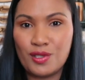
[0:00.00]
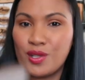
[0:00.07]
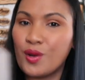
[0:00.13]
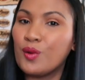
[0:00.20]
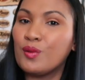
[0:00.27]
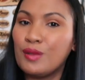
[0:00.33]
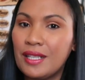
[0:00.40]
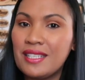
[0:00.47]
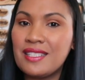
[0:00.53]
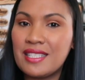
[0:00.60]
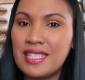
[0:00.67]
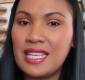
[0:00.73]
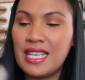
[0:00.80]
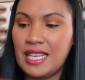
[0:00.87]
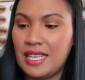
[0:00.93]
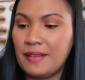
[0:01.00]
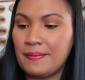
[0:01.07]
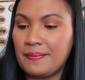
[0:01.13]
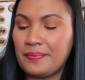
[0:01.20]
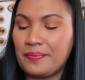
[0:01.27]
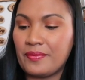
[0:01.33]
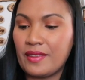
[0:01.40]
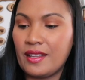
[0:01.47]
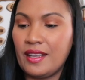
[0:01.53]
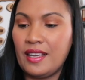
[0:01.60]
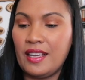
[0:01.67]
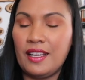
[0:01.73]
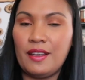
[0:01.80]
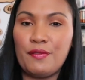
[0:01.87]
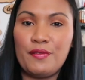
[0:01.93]
So let's see
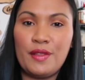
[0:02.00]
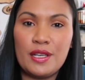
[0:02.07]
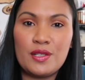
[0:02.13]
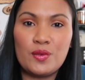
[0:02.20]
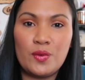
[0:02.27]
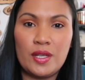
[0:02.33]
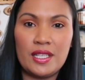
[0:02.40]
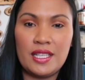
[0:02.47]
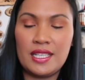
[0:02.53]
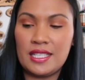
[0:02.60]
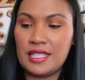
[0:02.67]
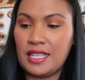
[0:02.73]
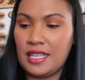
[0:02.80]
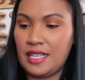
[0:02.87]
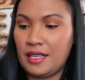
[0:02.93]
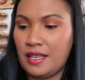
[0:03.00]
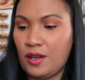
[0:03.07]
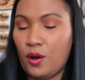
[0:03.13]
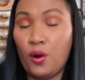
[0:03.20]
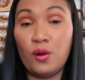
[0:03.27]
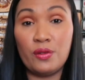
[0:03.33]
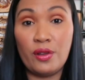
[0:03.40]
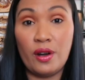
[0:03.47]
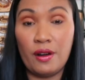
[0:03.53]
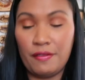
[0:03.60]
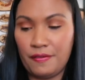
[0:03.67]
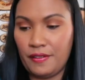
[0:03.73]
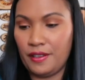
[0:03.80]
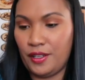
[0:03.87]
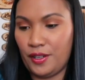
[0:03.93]
if this one is gonna hold
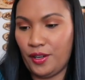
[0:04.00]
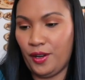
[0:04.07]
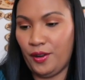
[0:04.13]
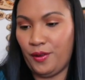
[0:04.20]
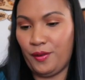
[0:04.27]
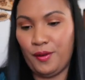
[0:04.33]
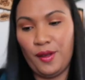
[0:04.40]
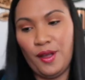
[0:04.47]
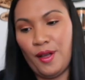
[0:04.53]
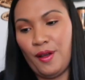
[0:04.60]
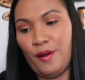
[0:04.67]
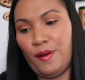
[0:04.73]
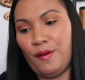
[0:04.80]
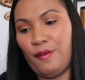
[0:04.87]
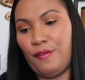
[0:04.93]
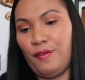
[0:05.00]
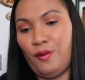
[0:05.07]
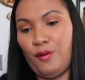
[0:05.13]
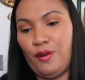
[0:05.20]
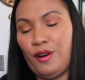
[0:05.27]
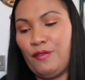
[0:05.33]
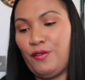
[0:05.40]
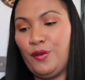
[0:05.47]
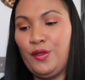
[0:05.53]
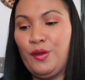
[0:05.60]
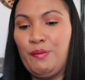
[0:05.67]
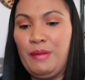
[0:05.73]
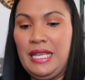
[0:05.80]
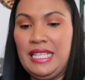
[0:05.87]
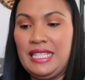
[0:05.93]
off, you know, for the
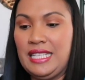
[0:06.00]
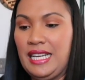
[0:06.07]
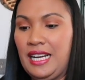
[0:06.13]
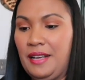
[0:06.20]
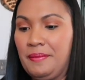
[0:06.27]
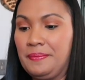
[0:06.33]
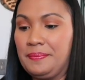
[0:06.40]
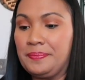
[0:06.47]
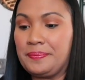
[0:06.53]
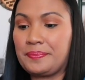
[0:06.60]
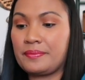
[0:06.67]
meantime.